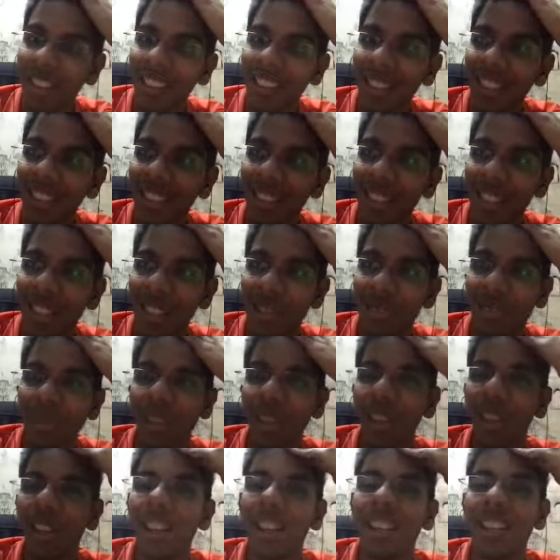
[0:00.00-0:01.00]
that doesn't mean
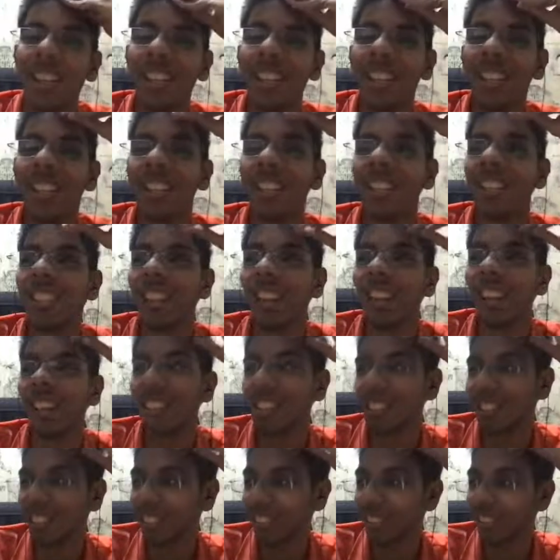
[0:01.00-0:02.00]
you can teach, like,
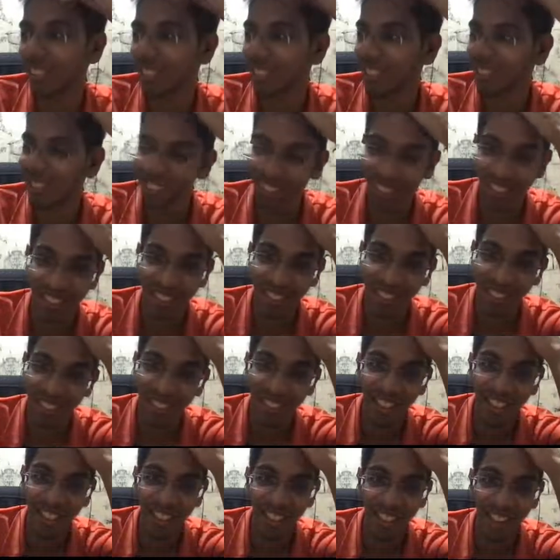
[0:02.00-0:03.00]
you know.
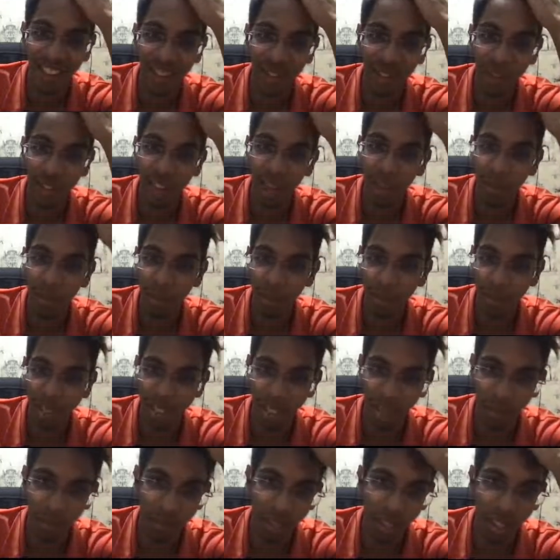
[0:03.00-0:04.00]
I'll try maybe
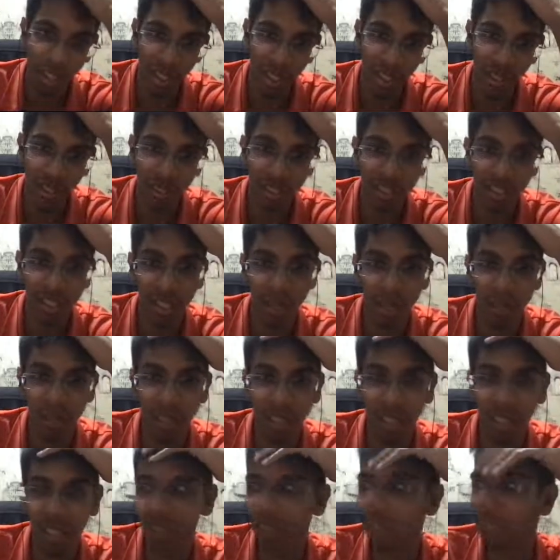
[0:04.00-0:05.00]
someday
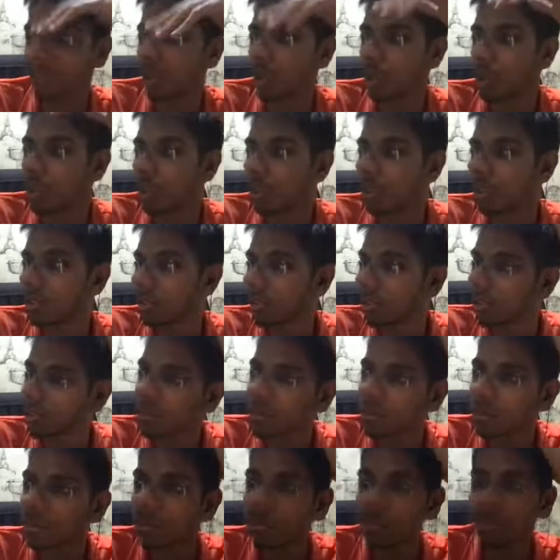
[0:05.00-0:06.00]
in the future.
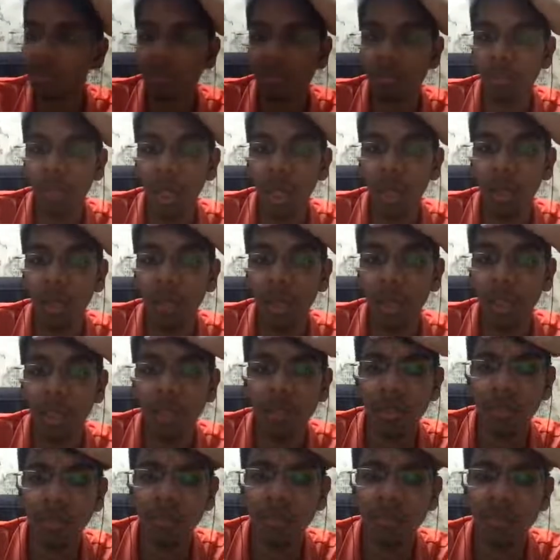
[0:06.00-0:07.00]
Maybe.
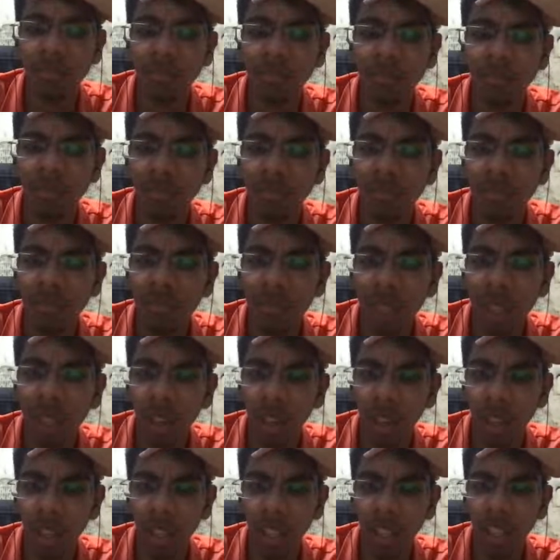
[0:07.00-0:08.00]

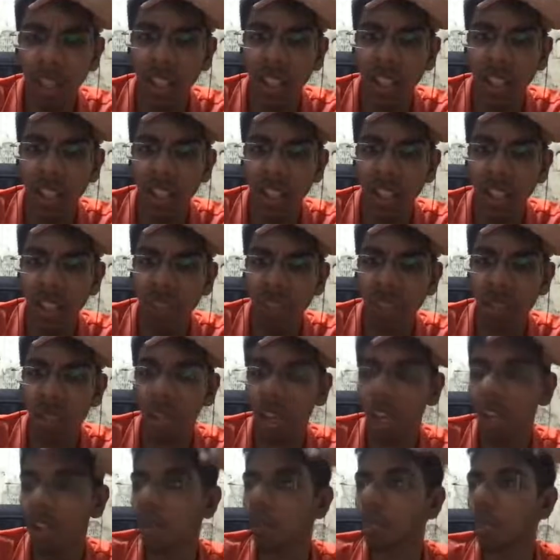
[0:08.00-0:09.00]
Okay, knight d7
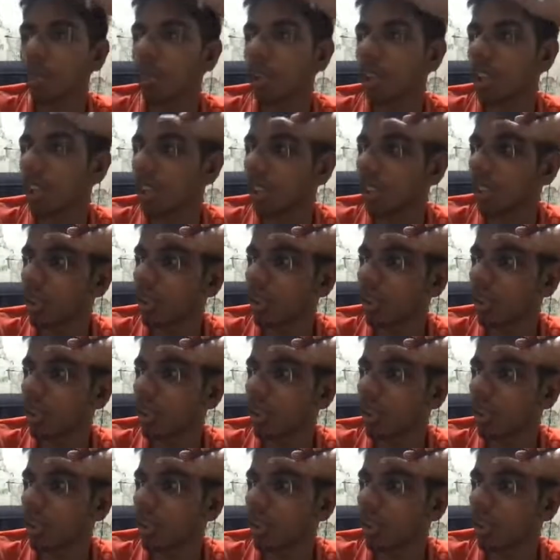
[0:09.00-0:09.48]
trying to protect the